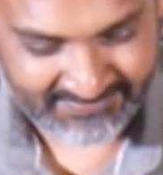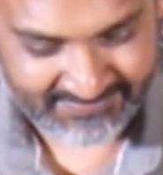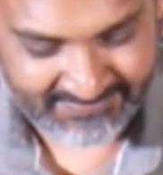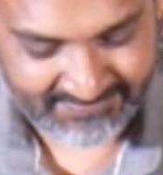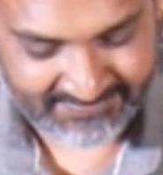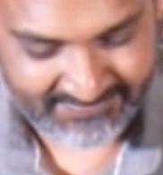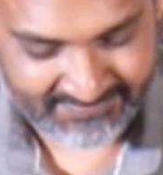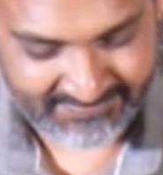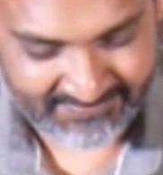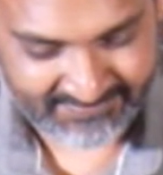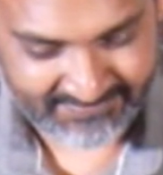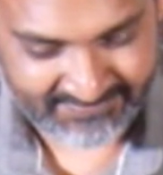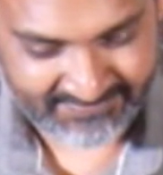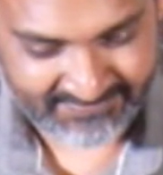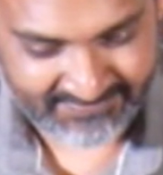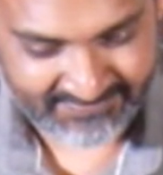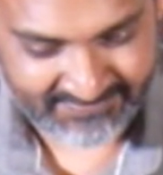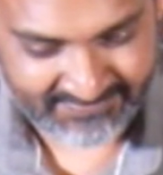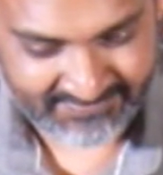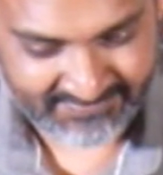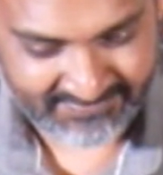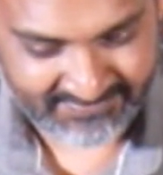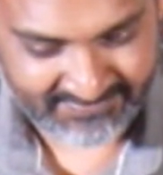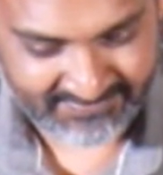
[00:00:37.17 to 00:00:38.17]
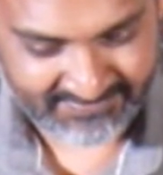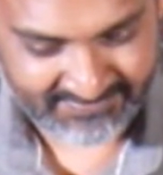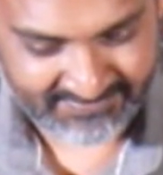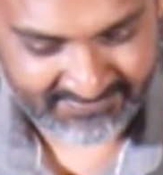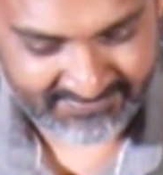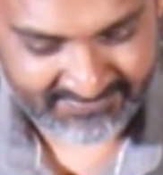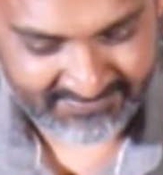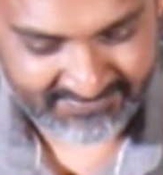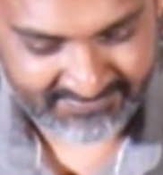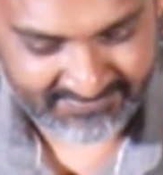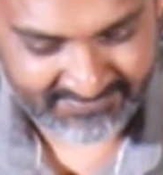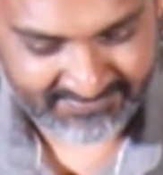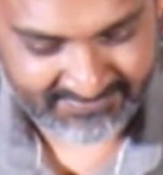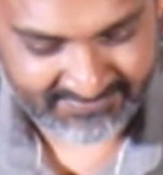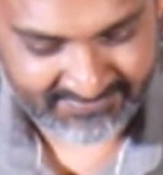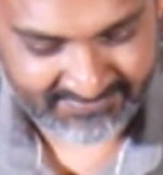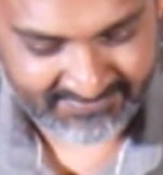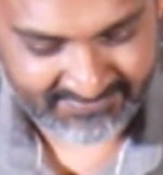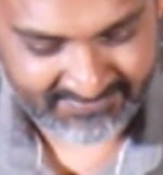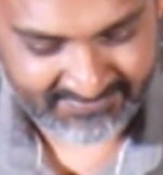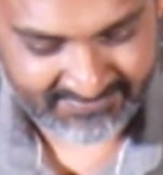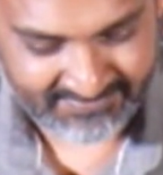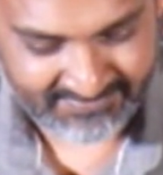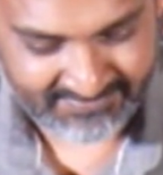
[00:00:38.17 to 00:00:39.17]

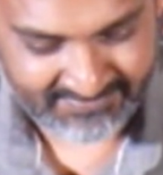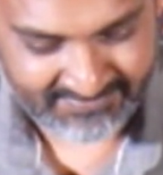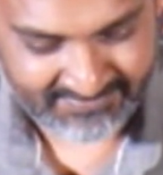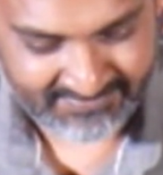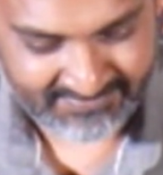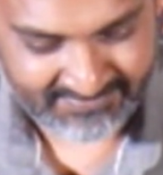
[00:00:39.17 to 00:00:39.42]
[no speech]